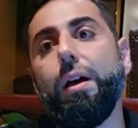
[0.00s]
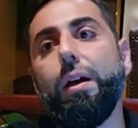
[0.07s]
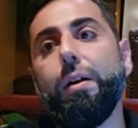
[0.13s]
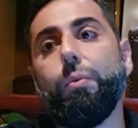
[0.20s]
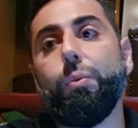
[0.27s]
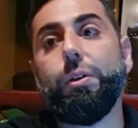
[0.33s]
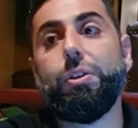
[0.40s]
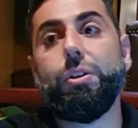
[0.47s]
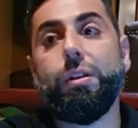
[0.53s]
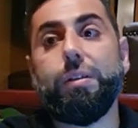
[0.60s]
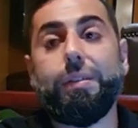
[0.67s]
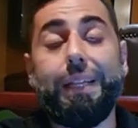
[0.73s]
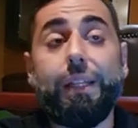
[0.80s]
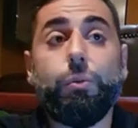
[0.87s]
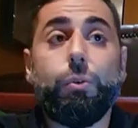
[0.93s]
which
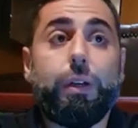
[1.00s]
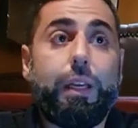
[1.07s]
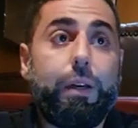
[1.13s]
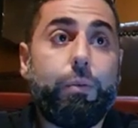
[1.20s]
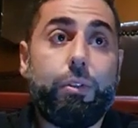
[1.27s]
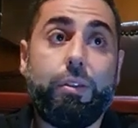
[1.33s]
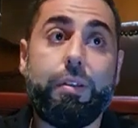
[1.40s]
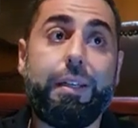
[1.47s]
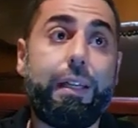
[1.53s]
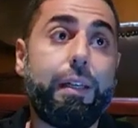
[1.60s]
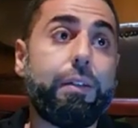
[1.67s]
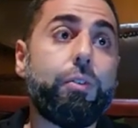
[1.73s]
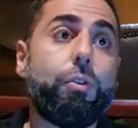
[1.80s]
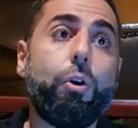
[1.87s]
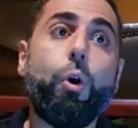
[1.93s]
is networking, which is getting
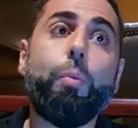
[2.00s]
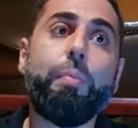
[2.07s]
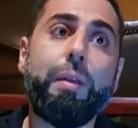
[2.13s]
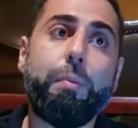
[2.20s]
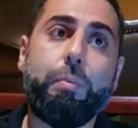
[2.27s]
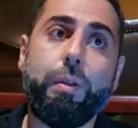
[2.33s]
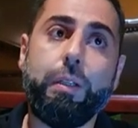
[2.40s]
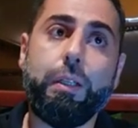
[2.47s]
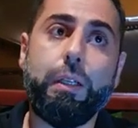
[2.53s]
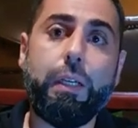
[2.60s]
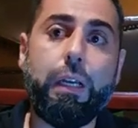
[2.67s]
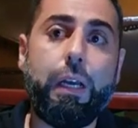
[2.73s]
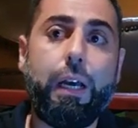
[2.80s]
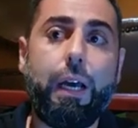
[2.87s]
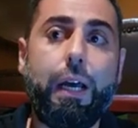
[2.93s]
to know people.
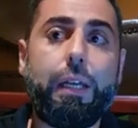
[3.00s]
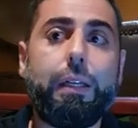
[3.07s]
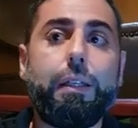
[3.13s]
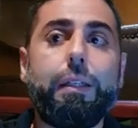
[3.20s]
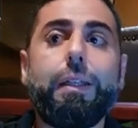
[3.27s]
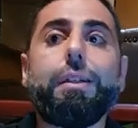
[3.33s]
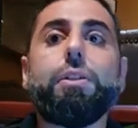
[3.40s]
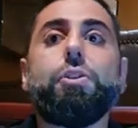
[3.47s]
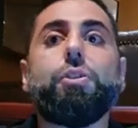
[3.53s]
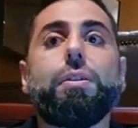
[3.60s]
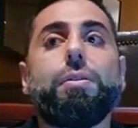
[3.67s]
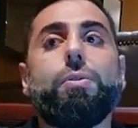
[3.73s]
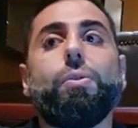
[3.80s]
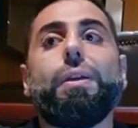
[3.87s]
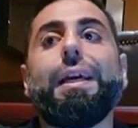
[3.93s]
And not
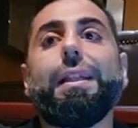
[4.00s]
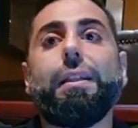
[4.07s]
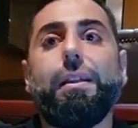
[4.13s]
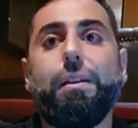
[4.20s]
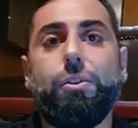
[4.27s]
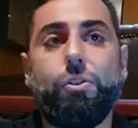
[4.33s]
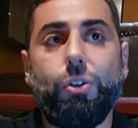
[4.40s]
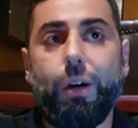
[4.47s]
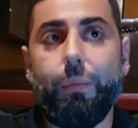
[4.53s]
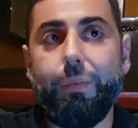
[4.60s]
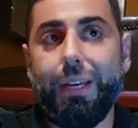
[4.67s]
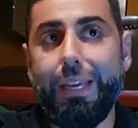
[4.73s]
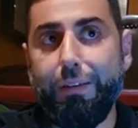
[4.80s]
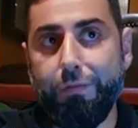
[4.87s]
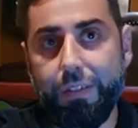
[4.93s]
just to get in a job,
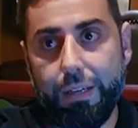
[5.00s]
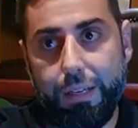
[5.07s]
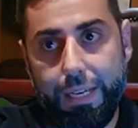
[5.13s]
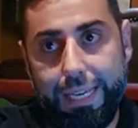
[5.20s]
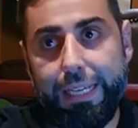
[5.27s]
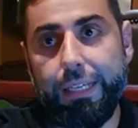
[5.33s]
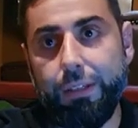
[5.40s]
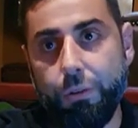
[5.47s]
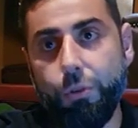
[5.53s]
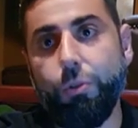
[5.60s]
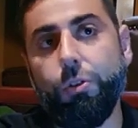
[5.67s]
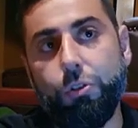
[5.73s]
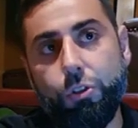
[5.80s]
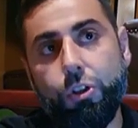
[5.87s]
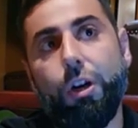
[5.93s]
even in
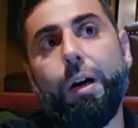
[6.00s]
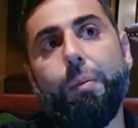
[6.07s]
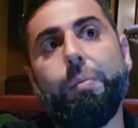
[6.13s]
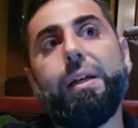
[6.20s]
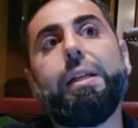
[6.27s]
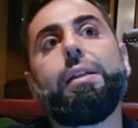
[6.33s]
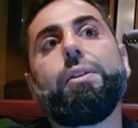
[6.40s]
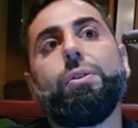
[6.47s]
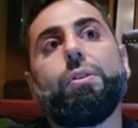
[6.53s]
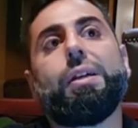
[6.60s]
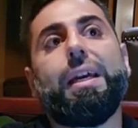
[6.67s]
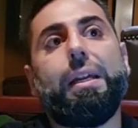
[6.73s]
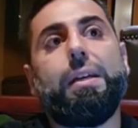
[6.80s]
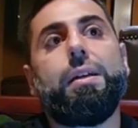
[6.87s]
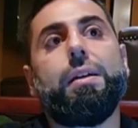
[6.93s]
your job, in your
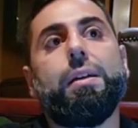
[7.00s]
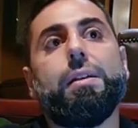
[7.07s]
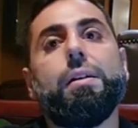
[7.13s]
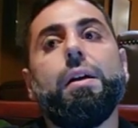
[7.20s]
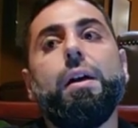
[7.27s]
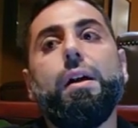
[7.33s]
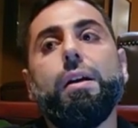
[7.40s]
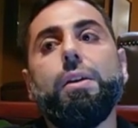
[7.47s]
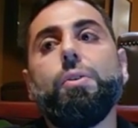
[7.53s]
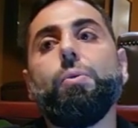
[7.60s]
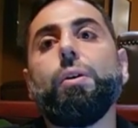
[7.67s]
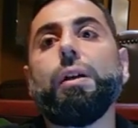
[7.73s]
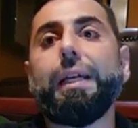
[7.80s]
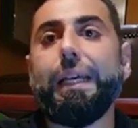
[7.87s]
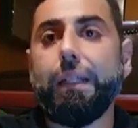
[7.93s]
career, you
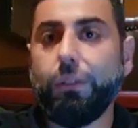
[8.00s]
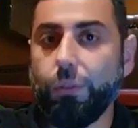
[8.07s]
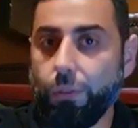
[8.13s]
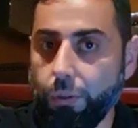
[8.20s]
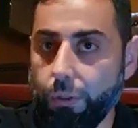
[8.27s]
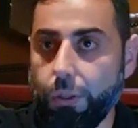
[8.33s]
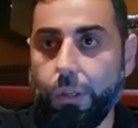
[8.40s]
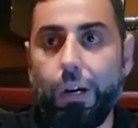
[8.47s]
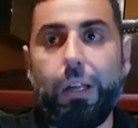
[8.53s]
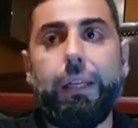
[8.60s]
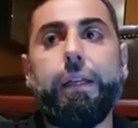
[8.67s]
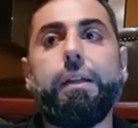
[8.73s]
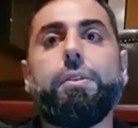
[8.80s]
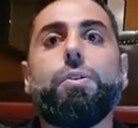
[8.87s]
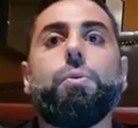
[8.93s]
want to get to know your
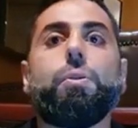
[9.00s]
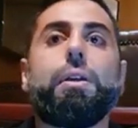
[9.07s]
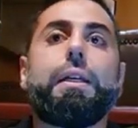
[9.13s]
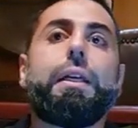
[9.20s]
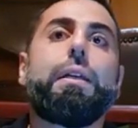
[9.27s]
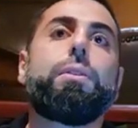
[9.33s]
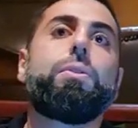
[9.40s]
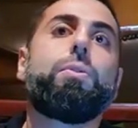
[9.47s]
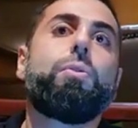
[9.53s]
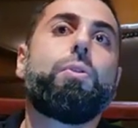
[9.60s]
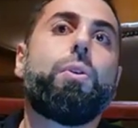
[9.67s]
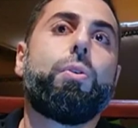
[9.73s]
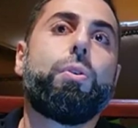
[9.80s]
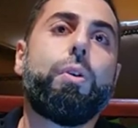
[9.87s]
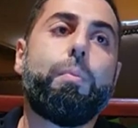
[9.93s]
colleagues, you want to get to
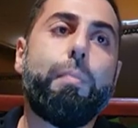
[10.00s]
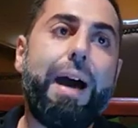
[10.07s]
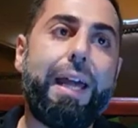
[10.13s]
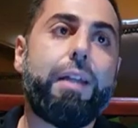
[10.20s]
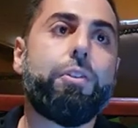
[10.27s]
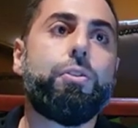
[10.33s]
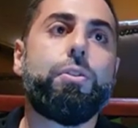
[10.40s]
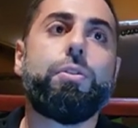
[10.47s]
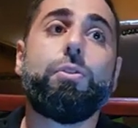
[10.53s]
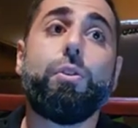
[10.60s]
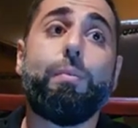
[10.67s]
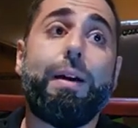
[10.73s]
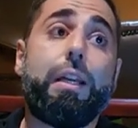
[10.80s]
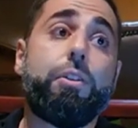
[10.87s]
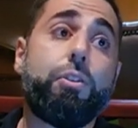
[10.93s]
know your manager's
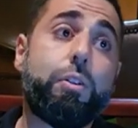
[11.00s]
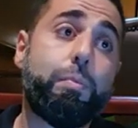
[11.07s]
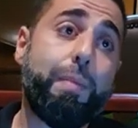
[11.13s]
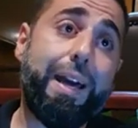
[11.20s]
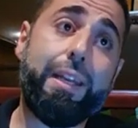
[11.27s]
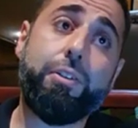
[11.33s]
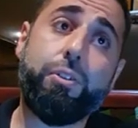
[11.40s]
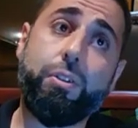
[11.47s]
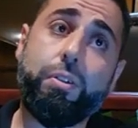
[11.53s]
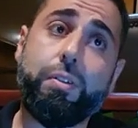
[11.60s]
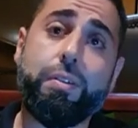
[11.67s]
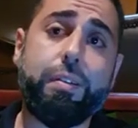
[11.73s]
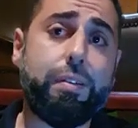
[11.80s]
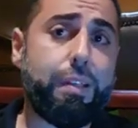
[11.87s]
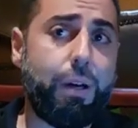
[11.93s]
managers.
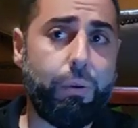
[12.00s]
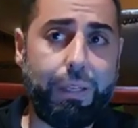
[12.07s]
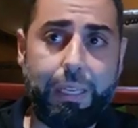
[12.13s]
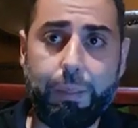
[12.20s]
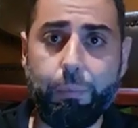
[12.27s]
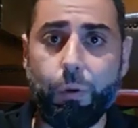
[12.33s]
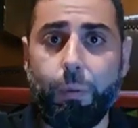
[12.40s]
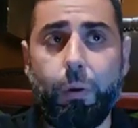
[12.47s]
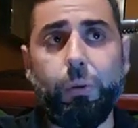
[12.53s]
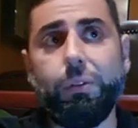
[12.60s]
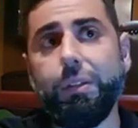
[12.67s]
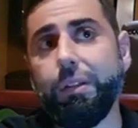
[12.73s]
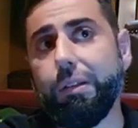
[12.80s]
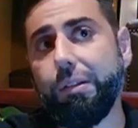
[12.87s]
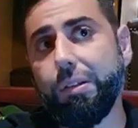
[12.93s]
This is how you get
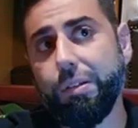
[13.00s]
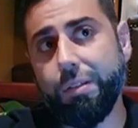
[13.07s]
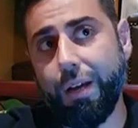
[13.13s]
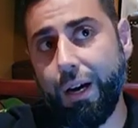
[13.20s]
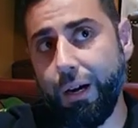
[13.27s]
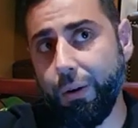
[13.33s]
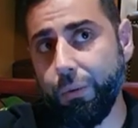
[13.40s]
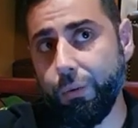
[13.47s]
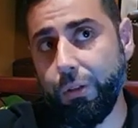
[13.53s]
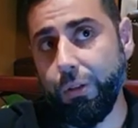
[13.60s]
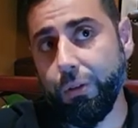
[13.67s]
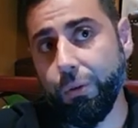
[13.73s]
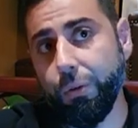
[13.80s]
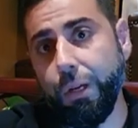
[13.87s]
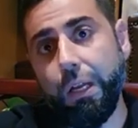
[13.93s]
promoted. This is how, you know,